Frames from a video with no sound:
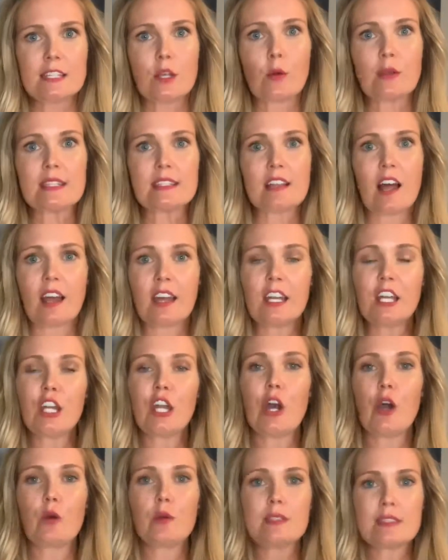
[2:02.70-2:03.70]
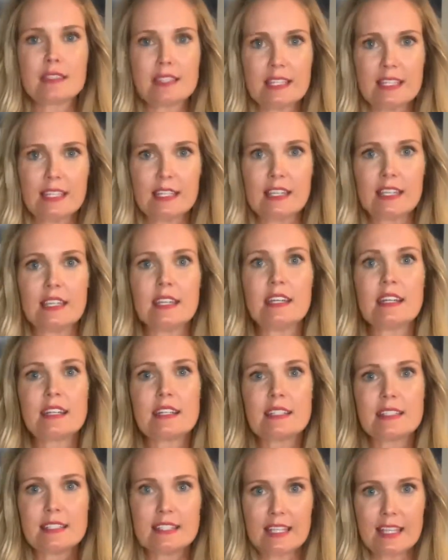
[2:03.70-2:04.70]
it's not gonna go T,
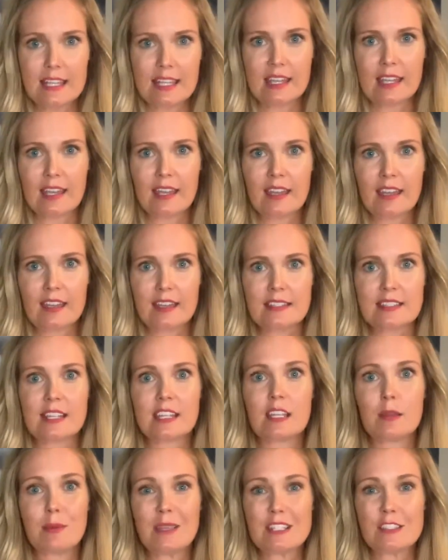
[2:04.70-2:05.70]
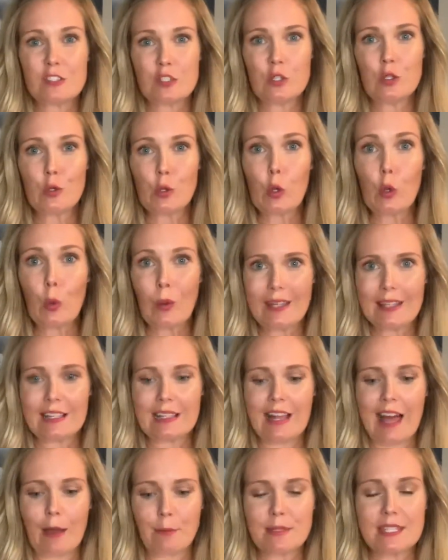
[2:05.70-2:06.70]
T, it's gonna be two quick
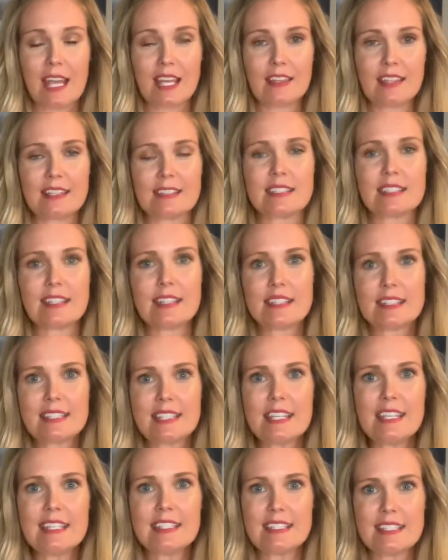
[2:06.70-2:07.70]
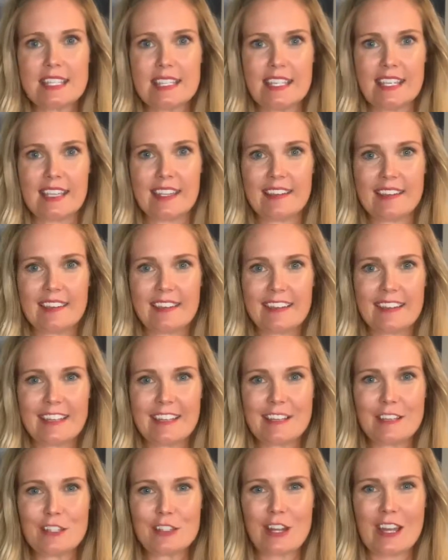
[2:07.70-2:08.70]
claps like this, TT.
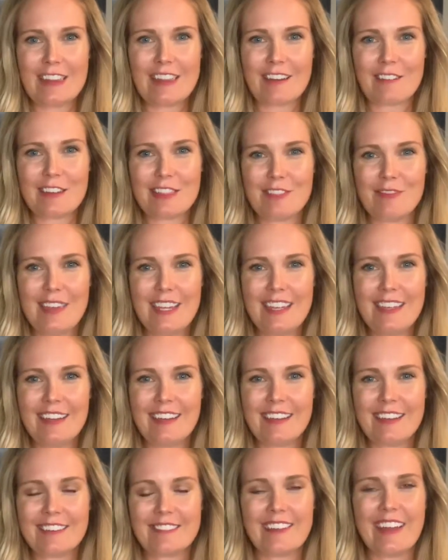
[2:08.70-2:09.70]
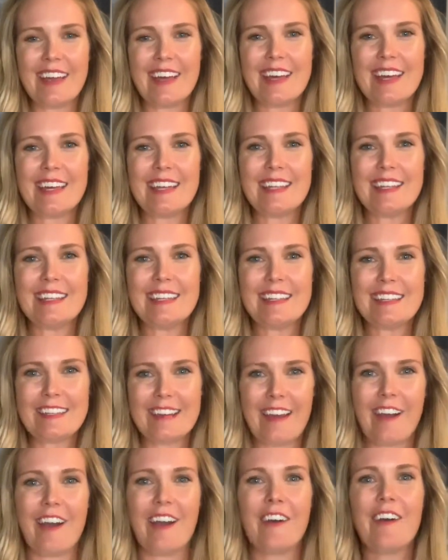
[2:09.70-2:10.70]
Can you try that with me? Ready,
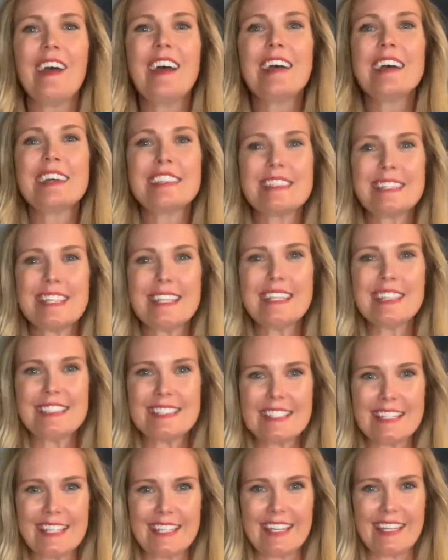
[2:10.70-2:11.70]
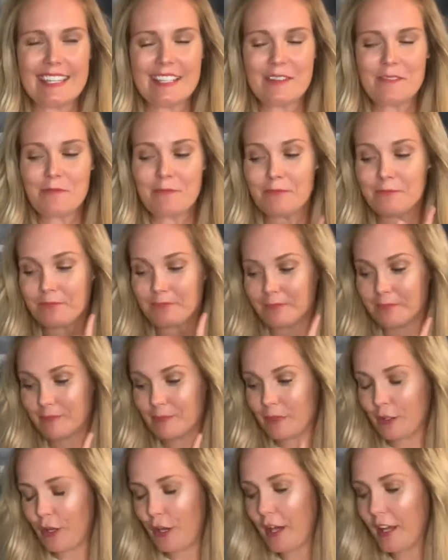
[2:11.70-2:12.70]
go, TT.
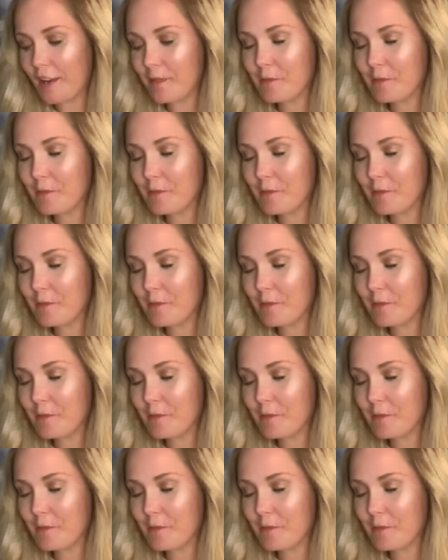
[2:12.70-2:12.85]
Good.